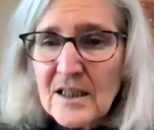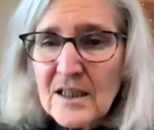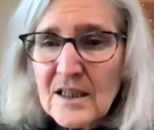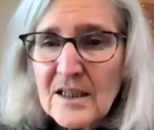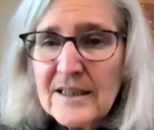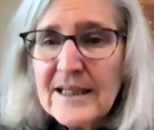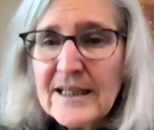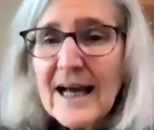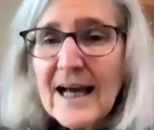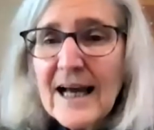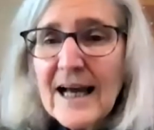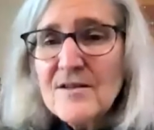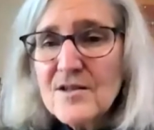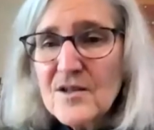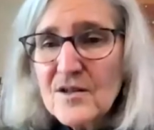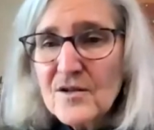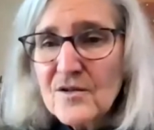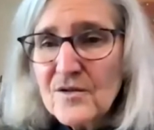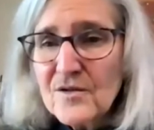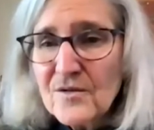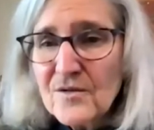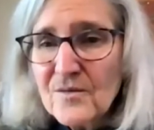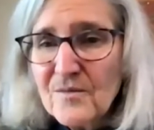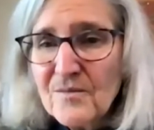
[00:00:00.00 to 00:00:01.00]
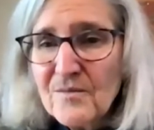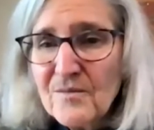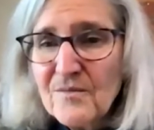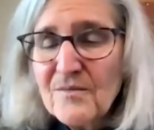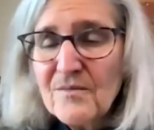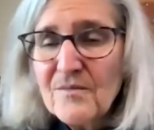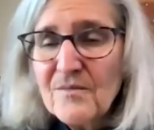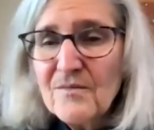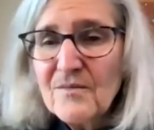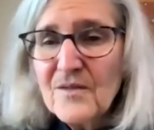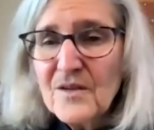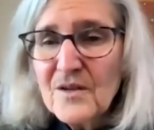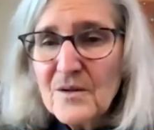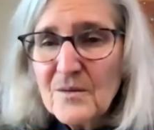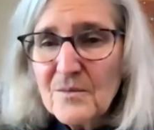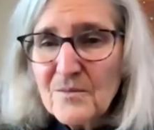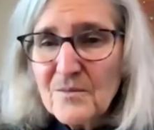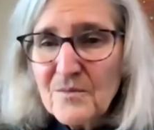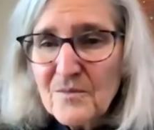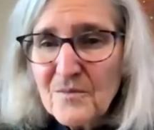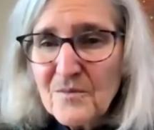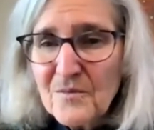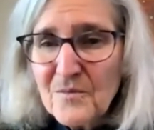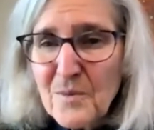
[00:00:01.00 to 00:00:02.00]
Yeah, so the
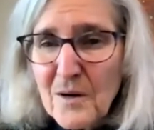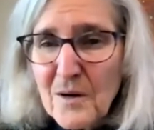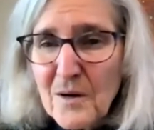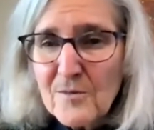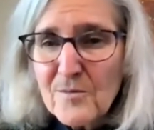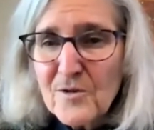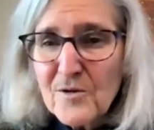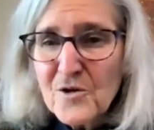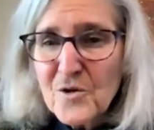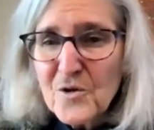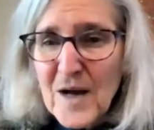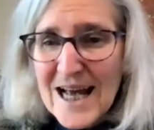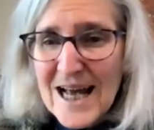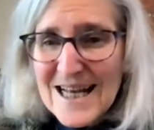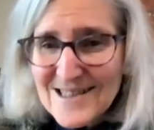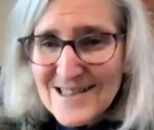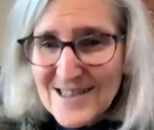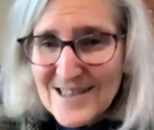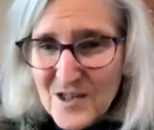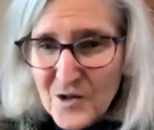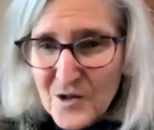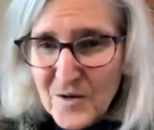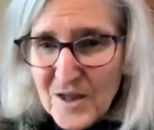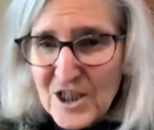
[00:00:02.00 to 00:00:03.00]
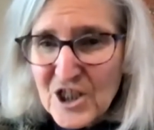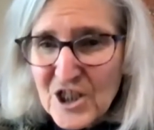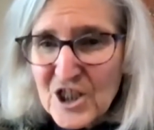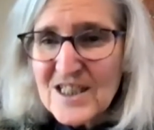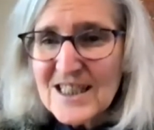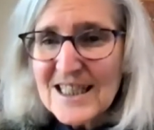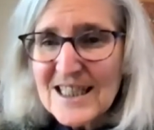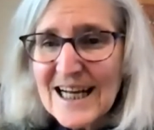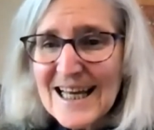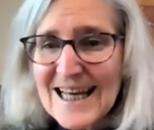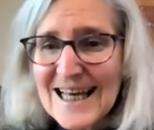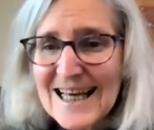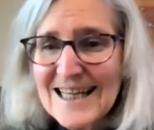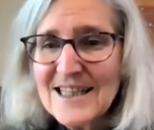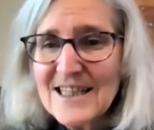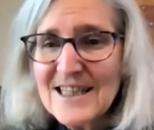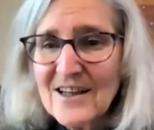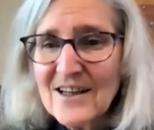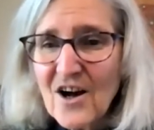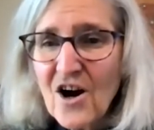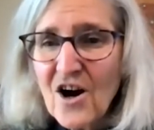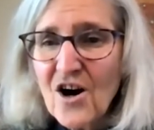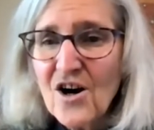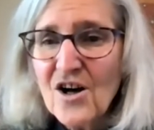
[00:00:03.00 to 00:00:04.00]
Barbara who asked this question said I had to
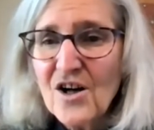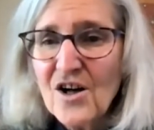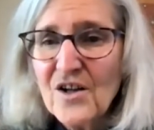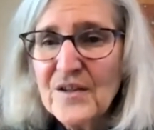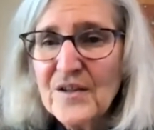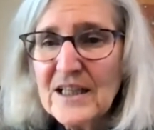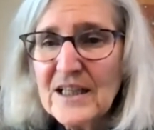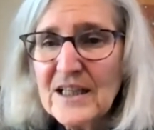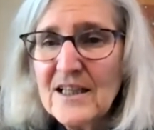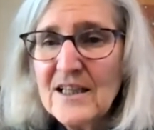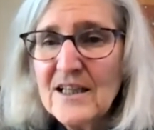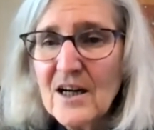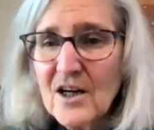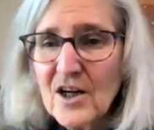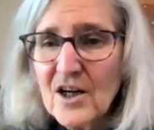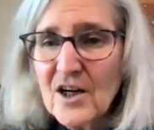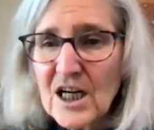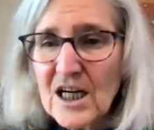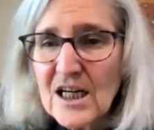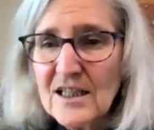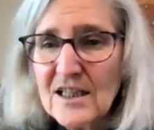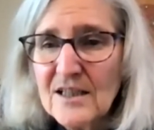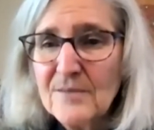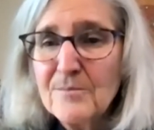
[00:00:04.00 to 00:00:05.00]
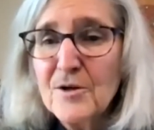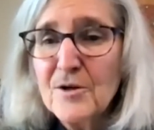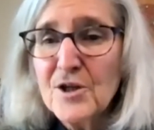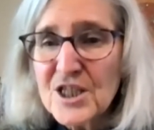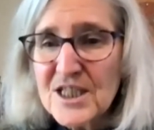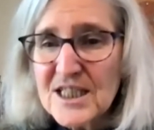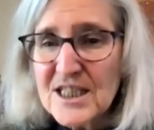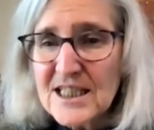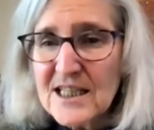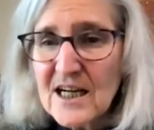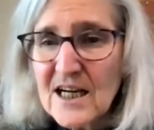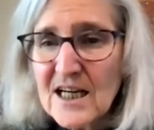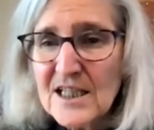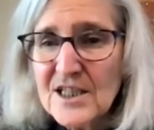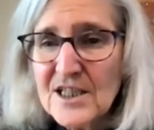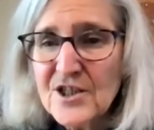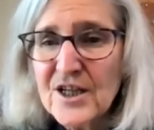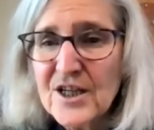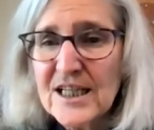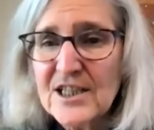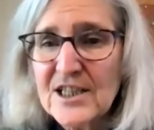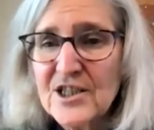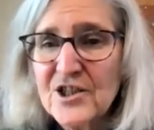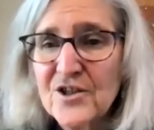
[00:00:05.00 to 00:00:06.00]
call the ER emergency
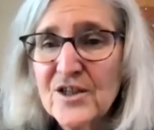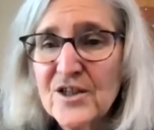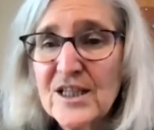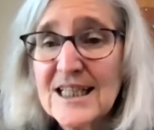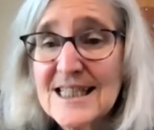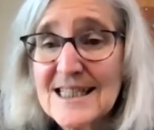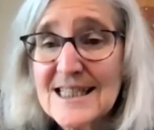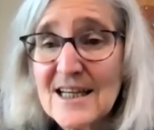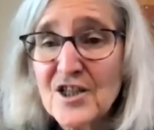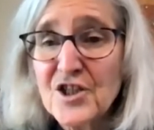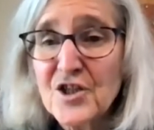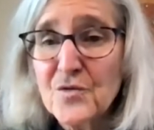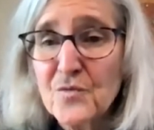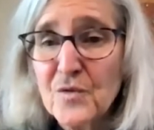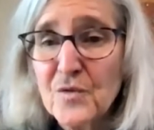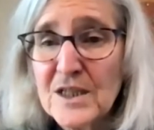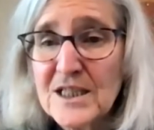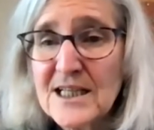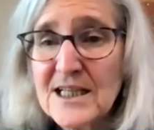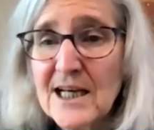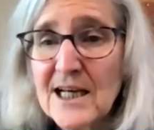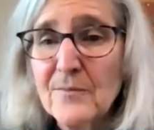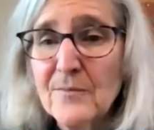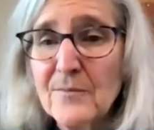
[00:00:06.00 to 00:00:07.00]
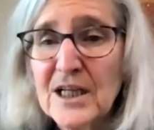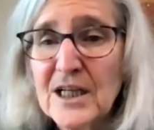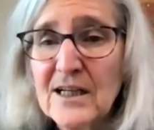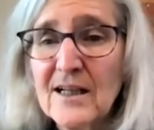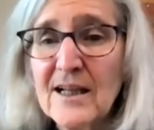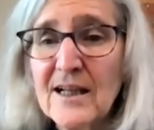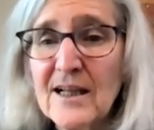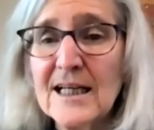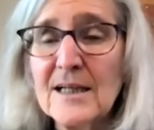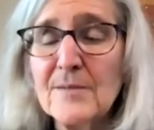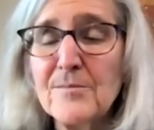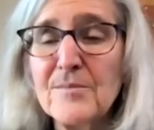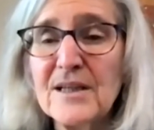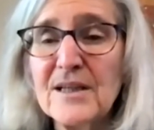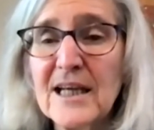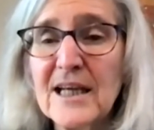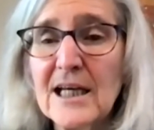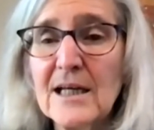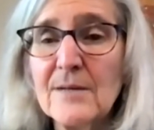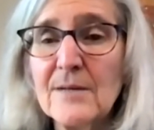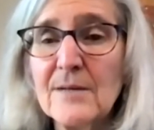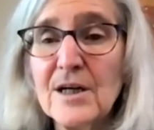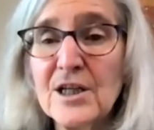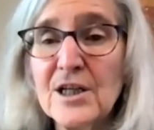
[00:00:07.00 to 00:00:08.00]
contract during a session one time when a client
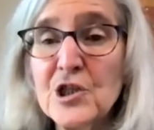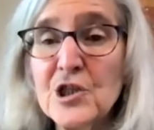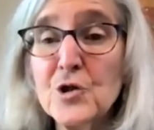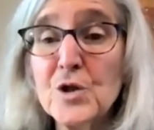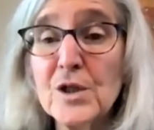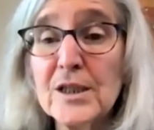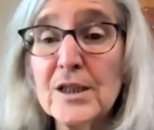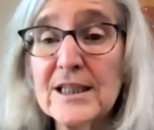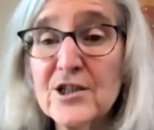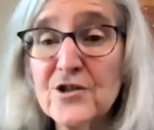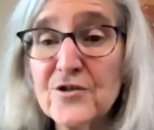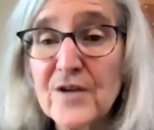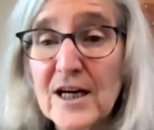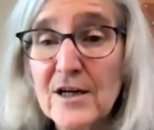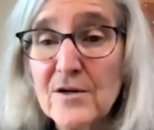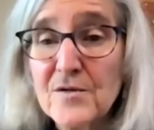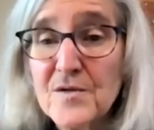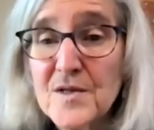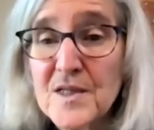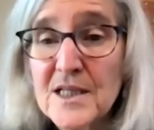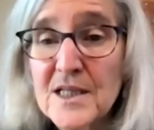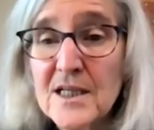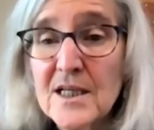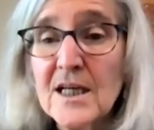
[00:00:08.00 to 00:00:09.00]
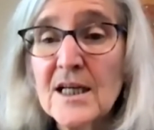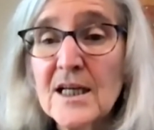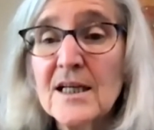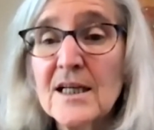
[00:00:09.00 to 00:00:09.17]
became unusually drowsy.